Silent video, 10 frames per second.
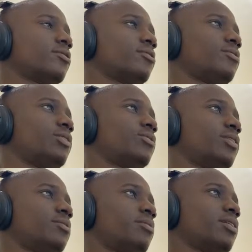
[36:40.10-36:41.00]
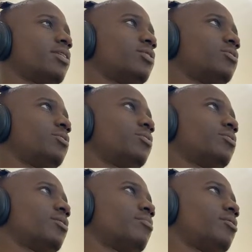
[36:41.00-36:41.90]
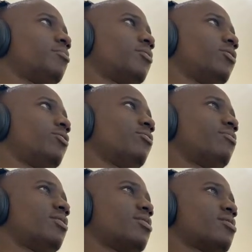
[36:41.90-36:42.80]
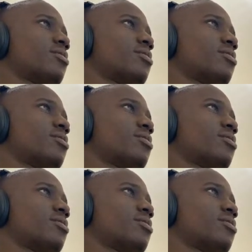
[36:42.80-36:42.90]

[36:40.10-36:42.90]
So we trace back into the midpoint of this